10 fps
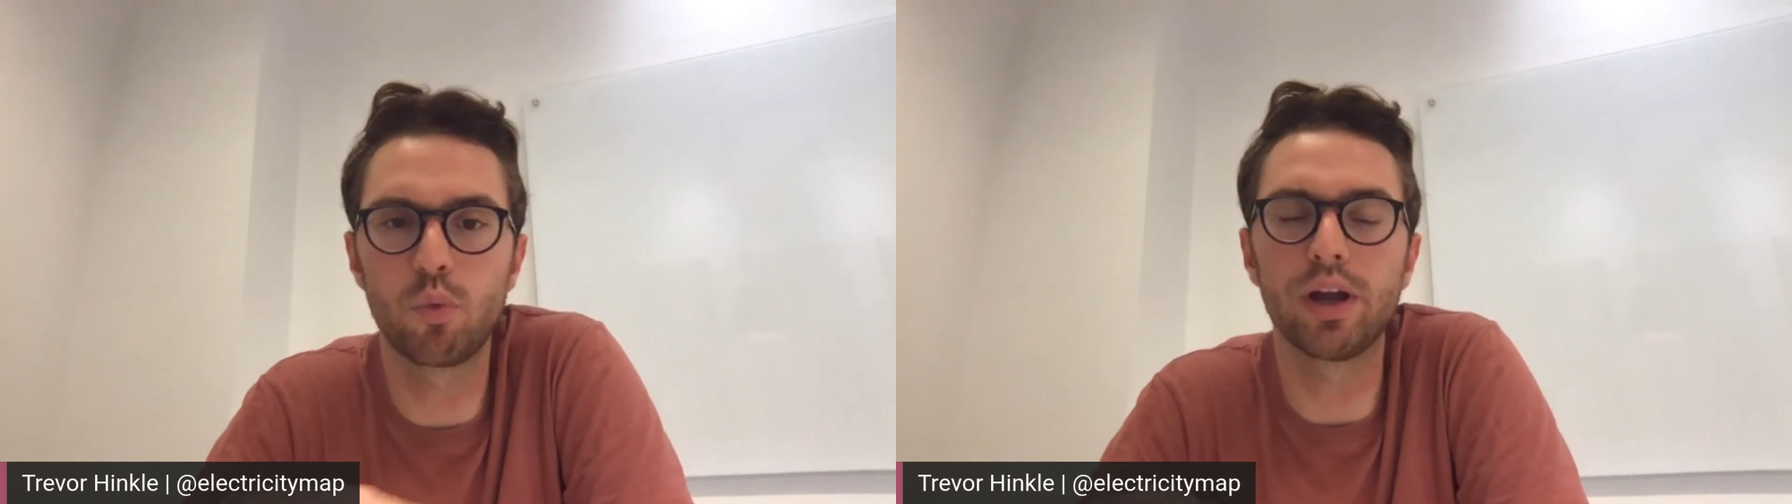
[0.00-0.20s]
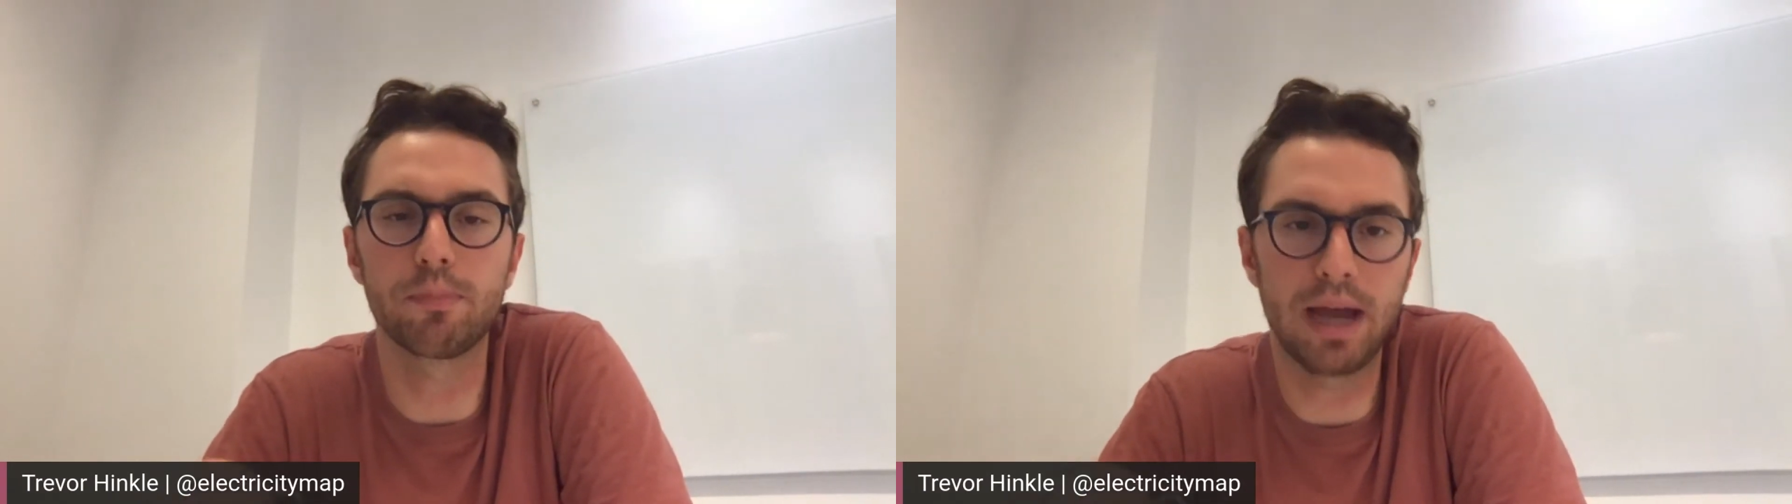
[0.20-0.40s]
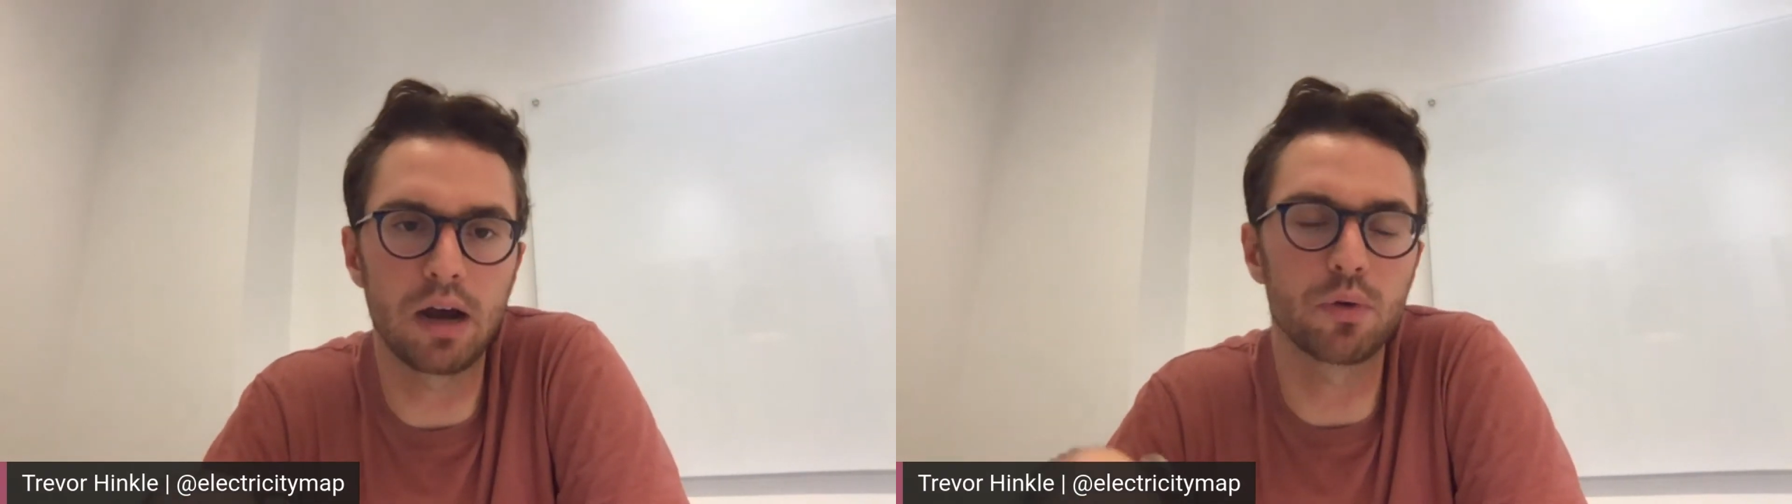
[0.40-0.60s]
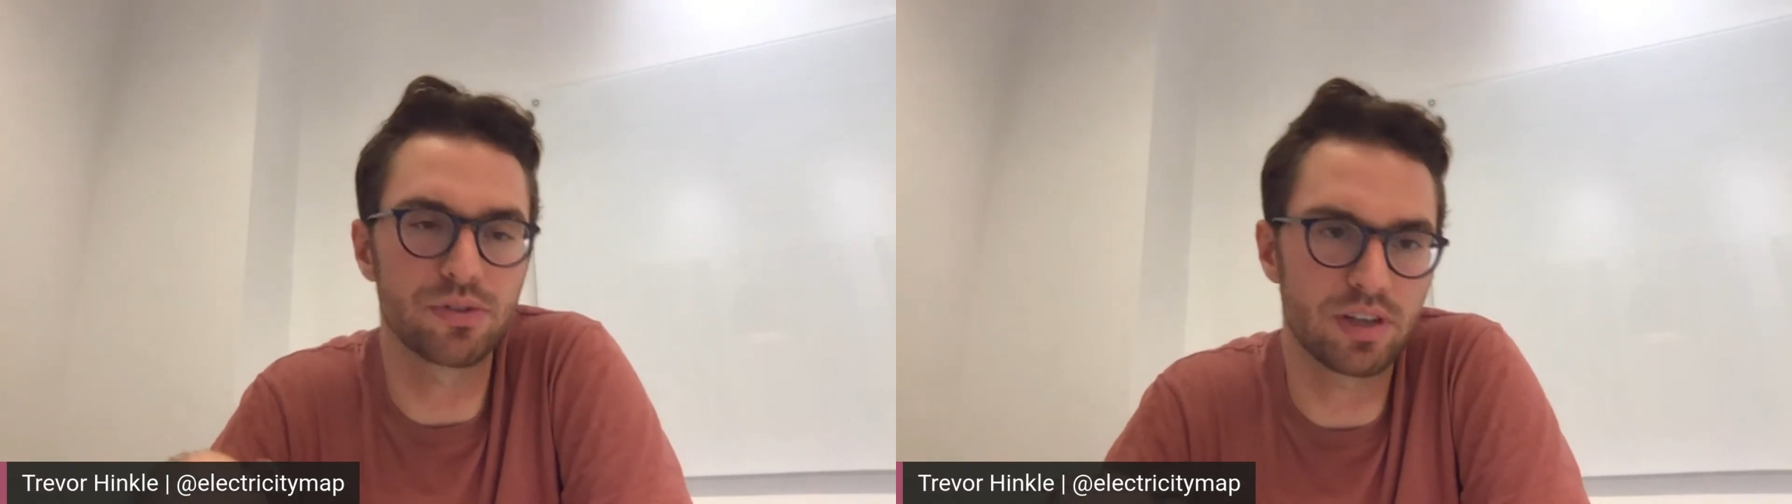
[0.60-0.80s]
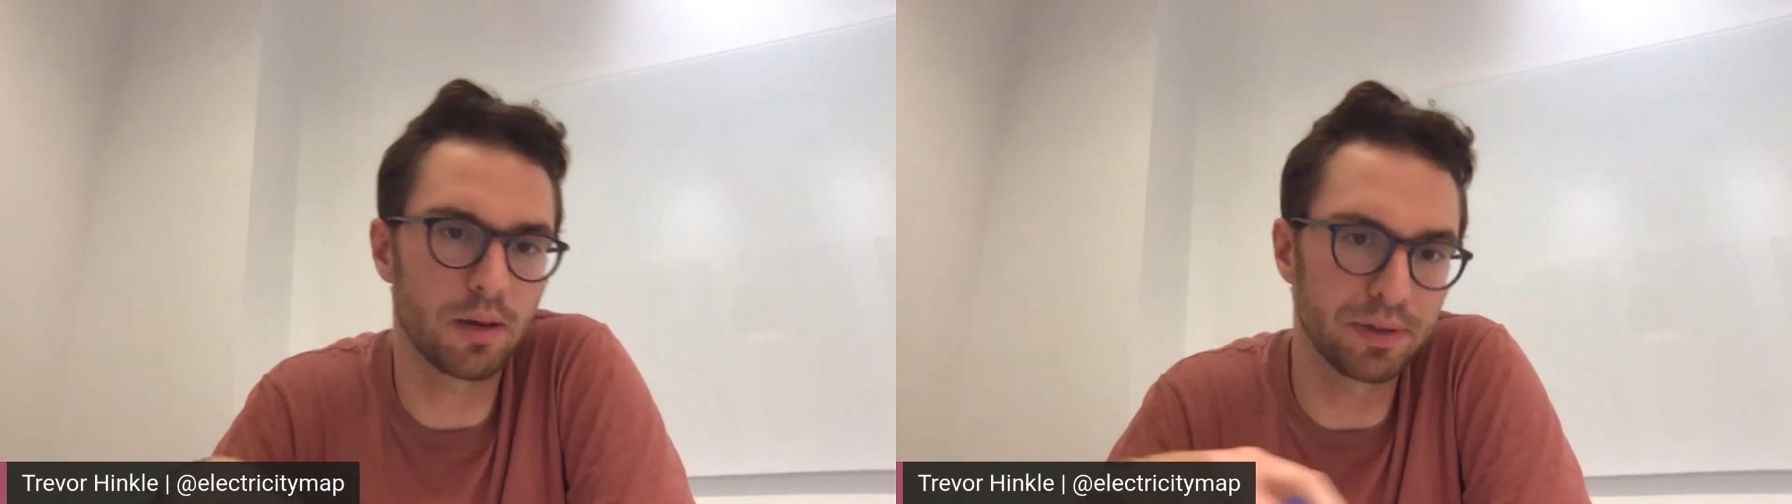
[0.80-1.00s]
where power
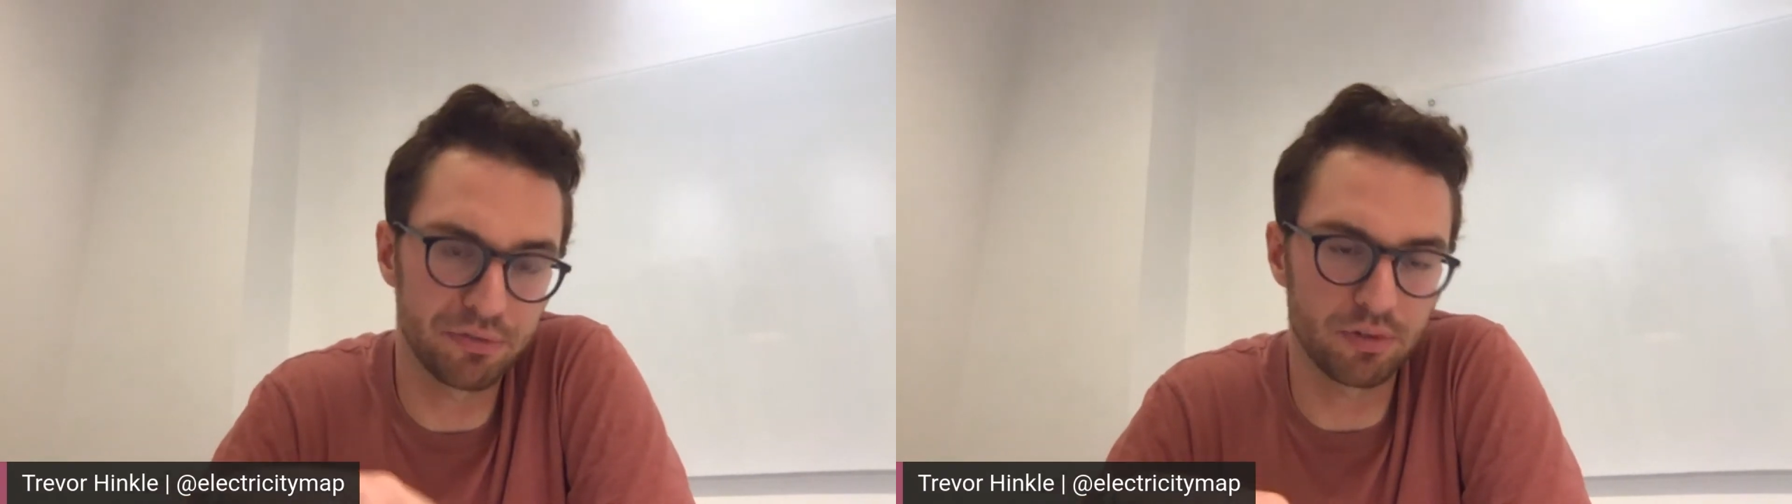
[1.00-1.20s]
is coming